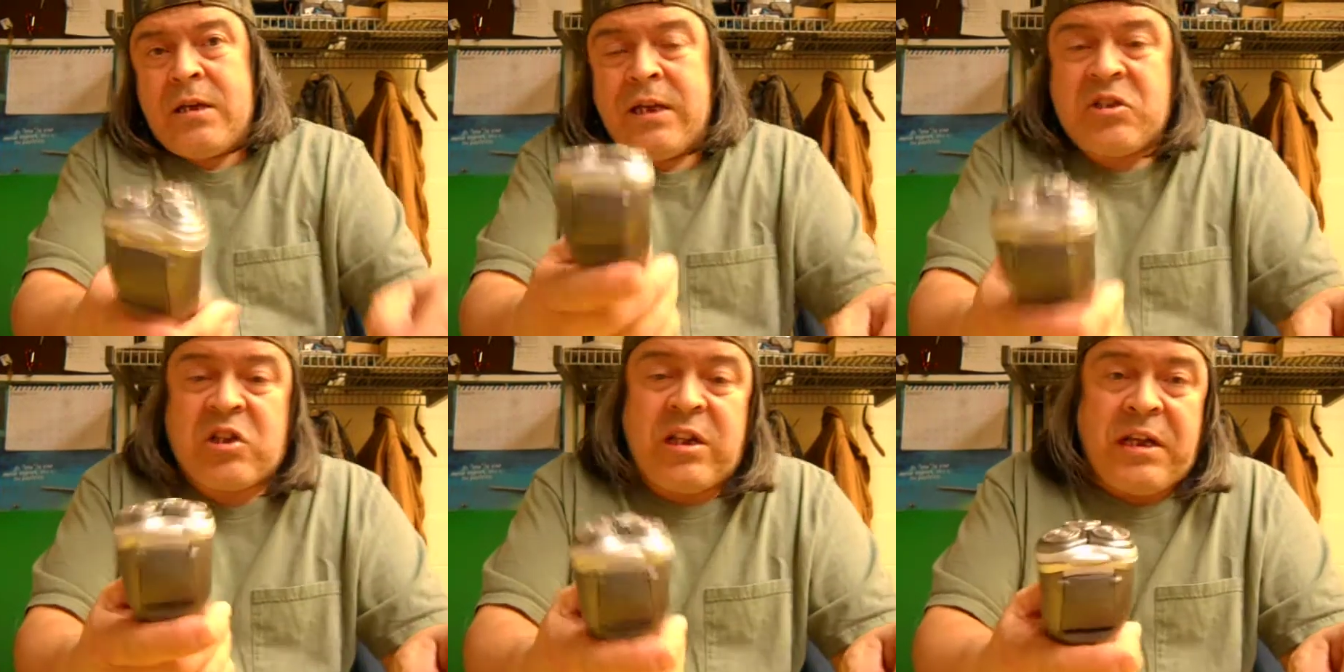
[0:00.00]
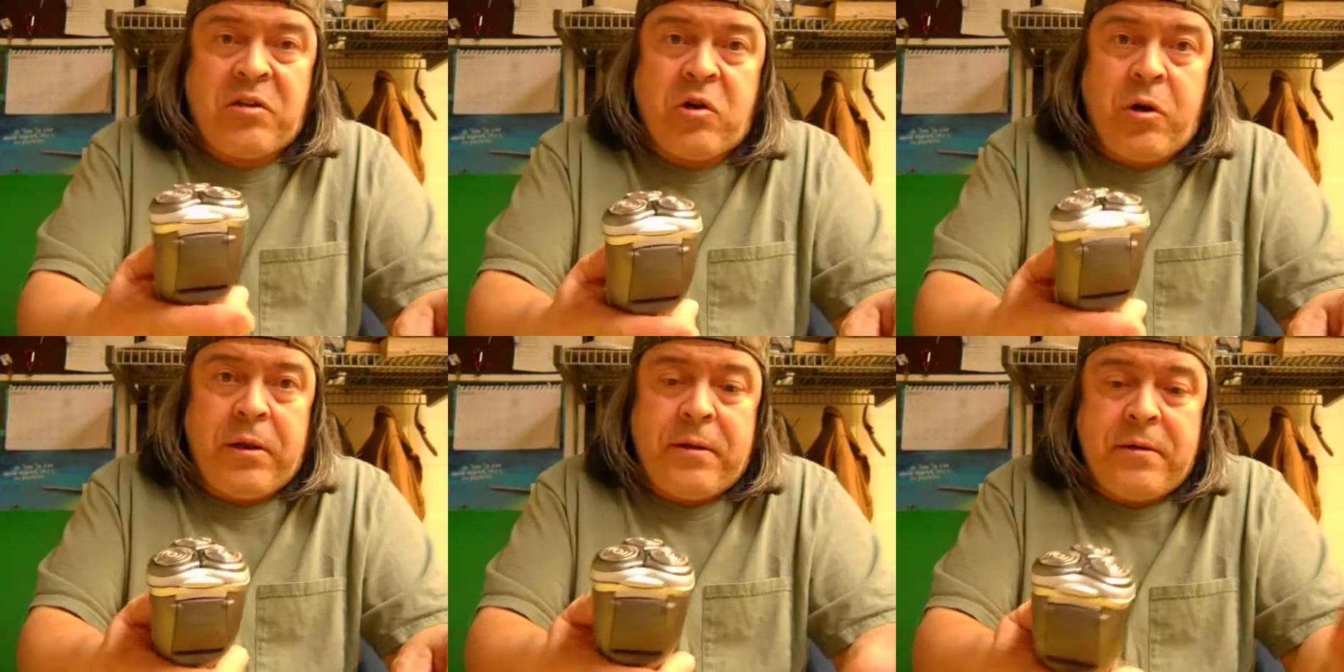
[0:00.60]
It's clean
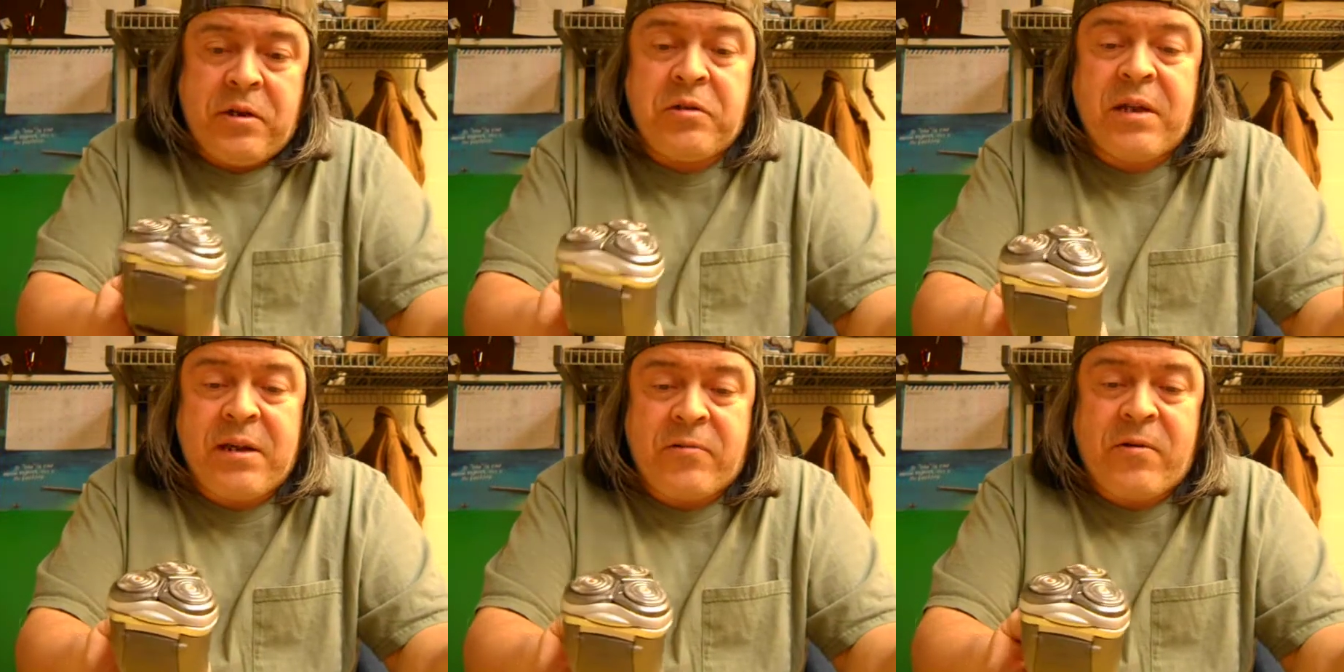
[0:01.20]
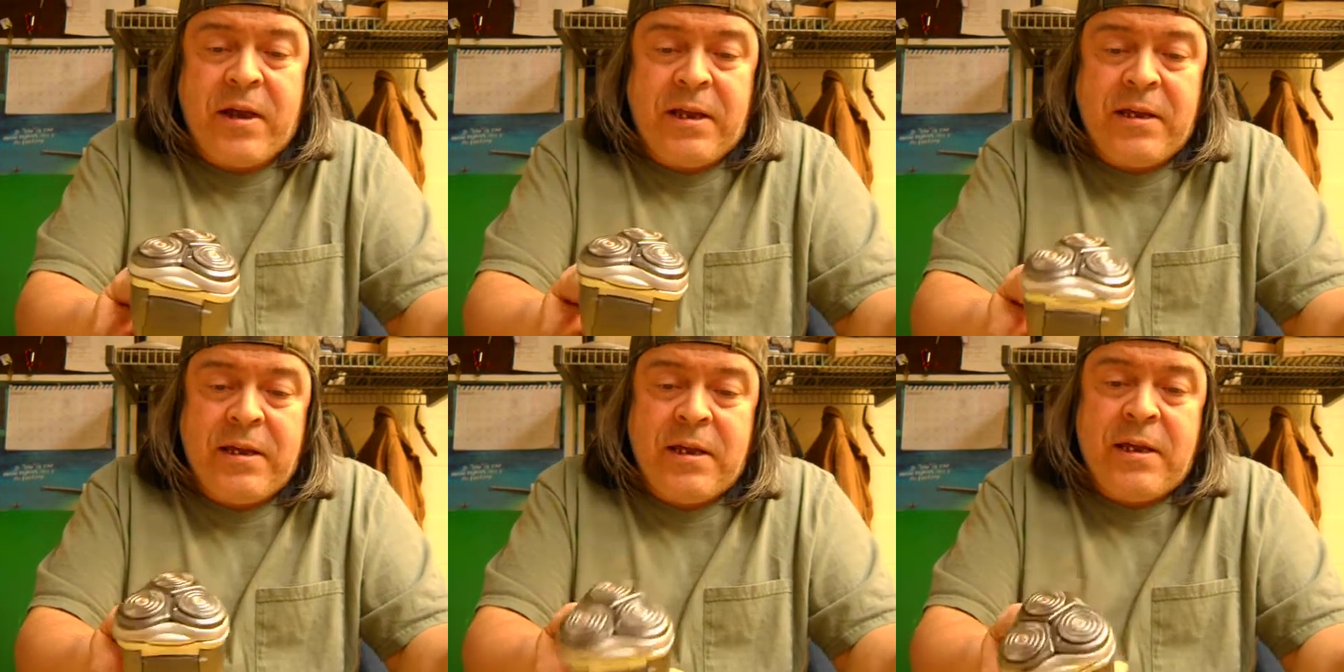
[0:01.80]
good. You've done it right.
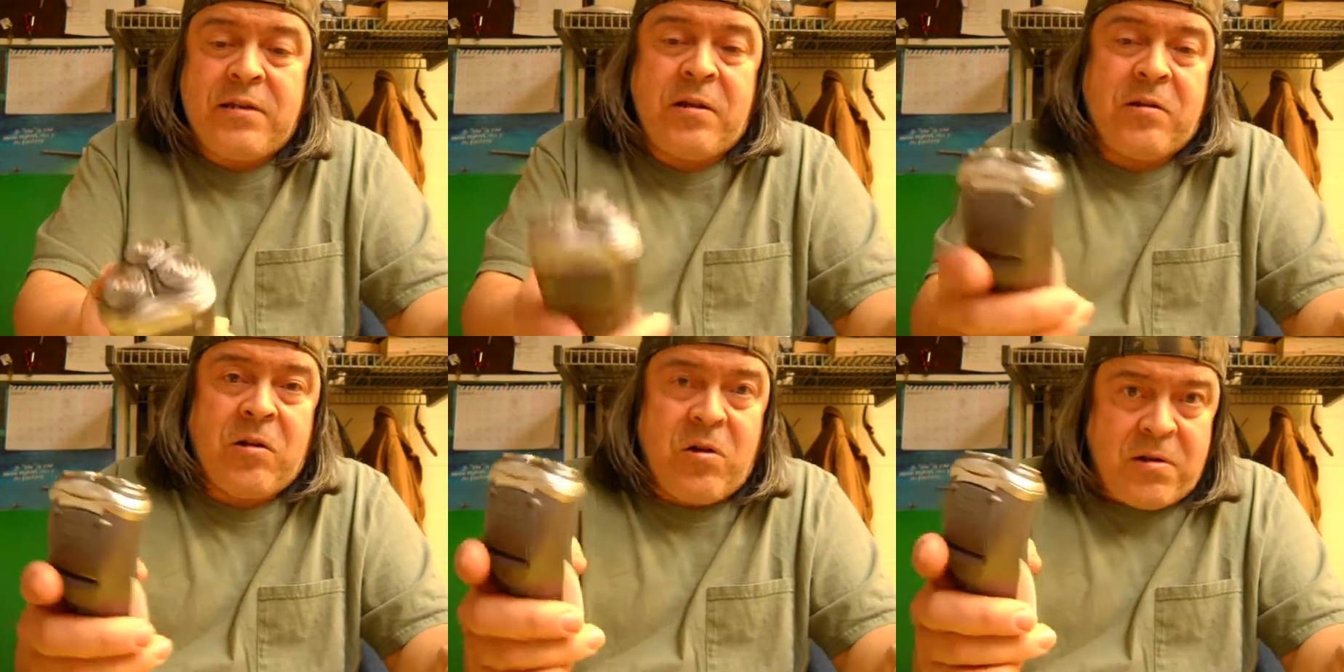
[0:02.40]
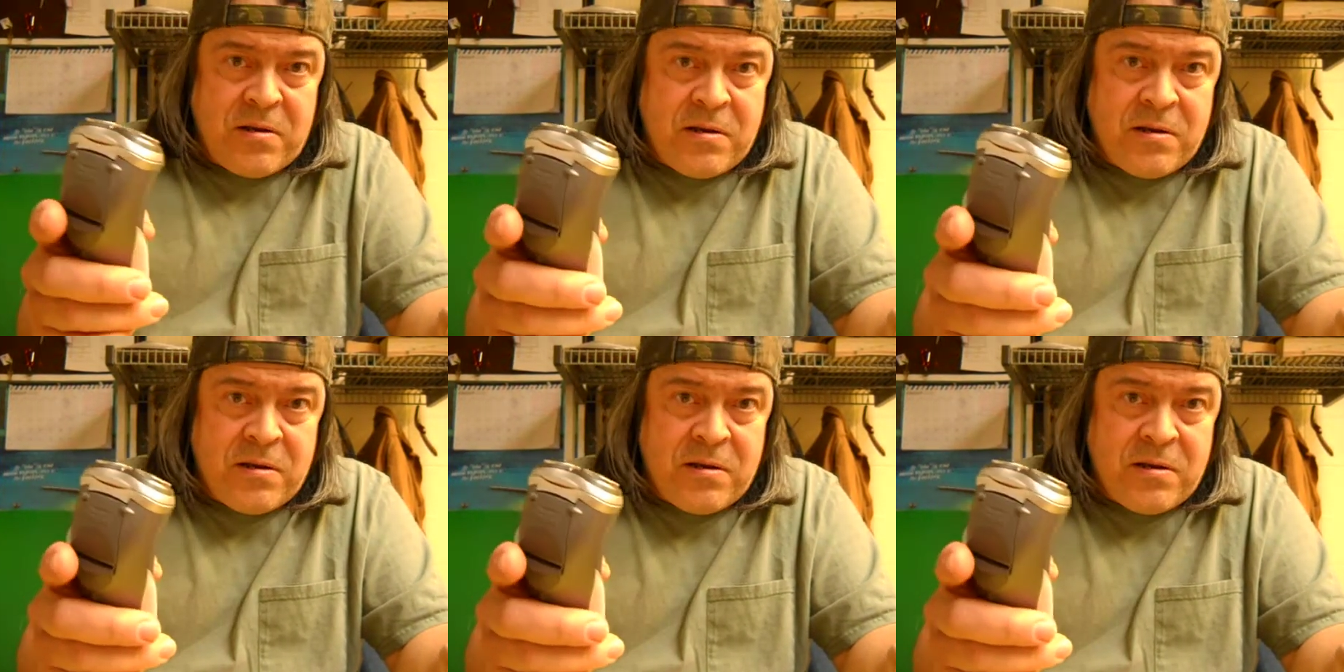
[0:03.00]
Turn it on.